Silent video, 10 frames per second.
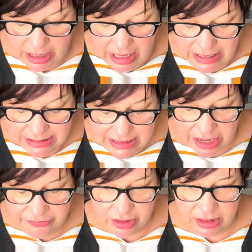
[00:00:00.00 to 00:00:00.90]
It's
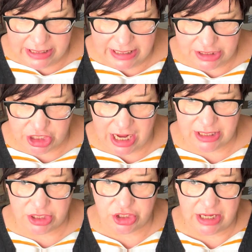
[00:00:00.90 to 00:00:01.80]
definitely a
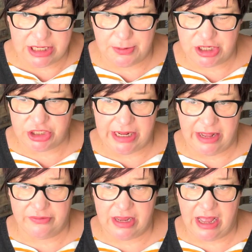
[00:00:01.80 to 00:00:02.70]
challenge, especially
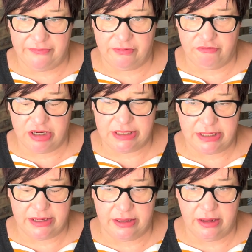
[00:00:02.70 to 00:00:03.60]
after having
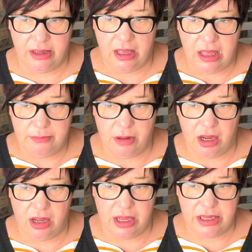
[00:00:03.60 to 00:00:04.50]
written
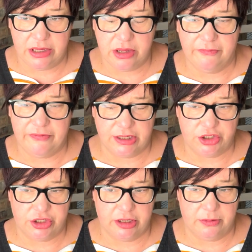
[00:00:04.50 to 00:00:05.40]
my
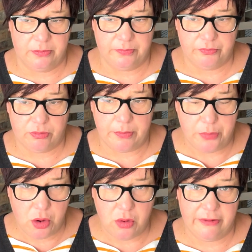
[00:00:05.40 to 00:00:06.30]
non-fiction
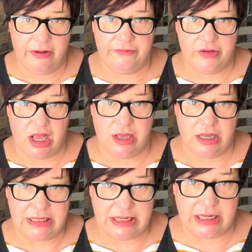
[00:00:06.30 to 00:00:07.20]
book for
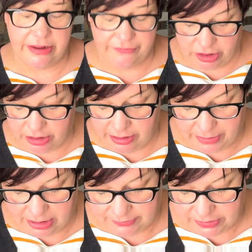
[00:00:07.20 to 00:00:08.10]
a significant
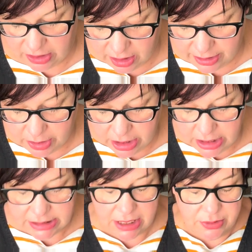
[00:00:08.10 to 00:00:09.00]
amount of time.
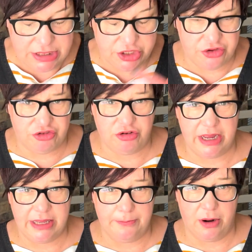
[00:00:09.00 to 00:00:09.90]
So it's just
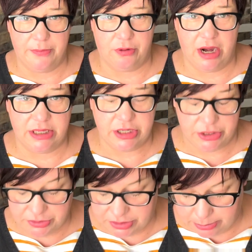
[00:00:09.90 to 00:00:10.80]
training my brain to
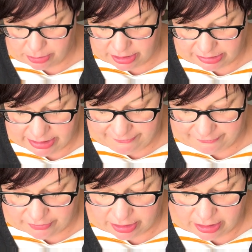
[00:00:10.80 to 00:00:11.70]
do something
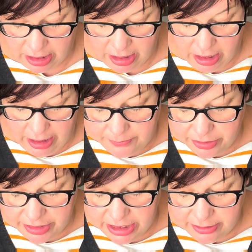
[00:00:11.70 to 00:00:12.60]
different.
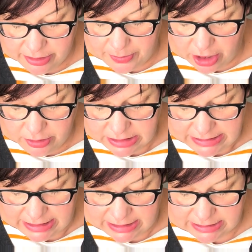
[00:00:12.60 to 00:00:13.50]
But the bonus
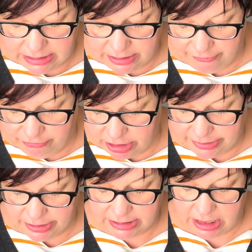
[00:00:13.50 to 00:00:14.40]
is, and I've
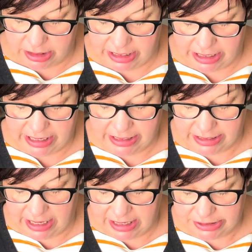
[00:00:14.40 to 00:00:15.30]
written this down here,
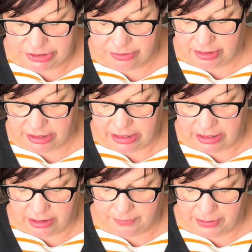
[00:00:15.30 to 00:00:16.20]
it gets you
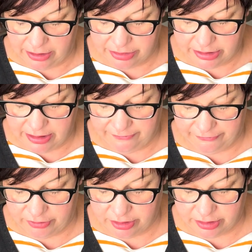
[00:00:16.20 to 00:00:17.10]
thinking about the
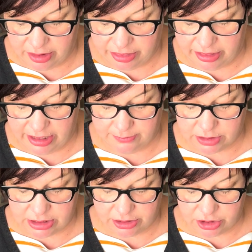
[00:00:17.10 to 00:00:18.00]
different themes
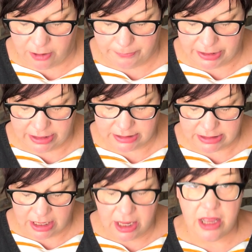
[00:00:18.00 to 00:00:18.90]
and
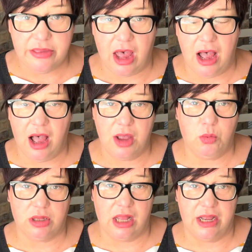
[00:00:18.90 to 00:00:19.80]
topics that I
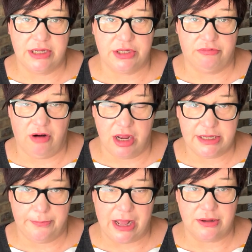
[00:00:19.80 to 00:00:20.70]
would like to write
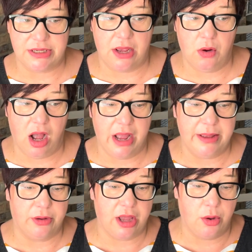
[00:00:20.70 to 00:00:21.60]
about. So I
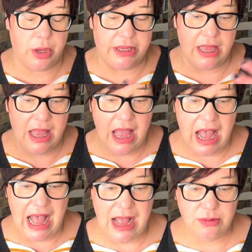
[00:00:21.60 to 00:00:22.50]
am going
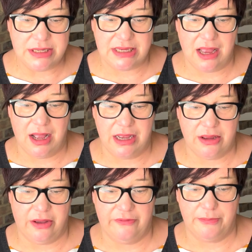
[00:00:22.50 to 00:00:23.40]
outside
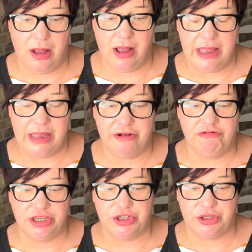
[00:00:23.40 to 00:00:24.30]
of my
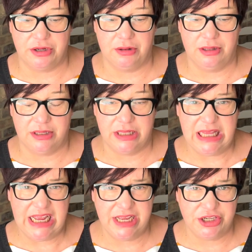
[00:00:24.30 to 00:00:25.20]
original
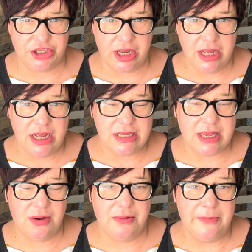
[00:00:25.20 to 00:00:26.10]
niche.
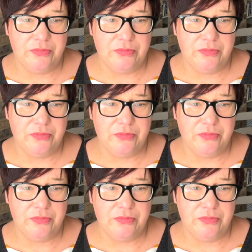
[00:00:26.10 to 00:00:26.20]
So